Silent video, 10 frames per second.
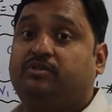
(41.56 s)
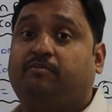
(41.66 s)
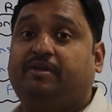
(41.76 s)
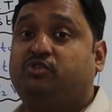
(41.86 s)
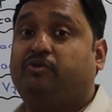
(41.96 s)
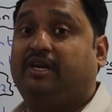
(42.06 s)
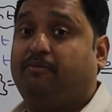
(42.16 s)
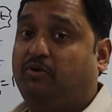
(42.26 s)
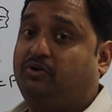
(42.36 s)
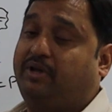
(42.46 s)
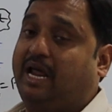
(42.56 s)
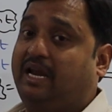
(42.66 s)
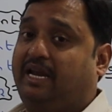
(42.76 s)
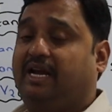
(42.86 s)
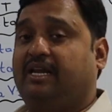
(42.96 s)
That means you can able to
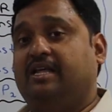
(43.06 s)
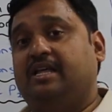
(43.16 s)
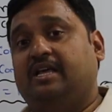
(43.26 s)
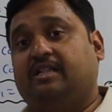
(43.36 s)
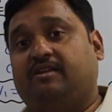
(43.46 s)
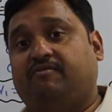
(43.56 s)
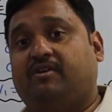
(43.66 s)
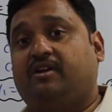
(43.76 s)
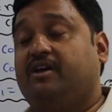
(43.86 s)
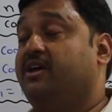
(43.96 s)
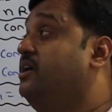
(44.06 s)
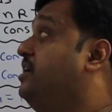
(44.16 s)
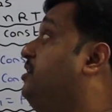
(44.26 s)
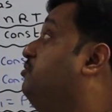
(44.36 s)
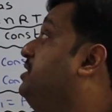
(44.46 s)
calculate the work
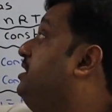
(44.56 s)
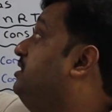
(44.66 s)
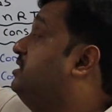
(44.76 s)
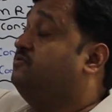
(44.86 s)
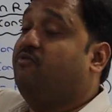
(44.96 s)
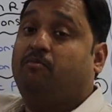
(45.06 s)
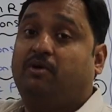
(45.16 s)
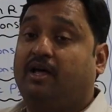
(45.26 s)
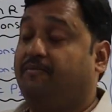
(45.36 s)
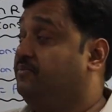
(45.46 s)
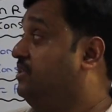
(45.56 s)
using this formula.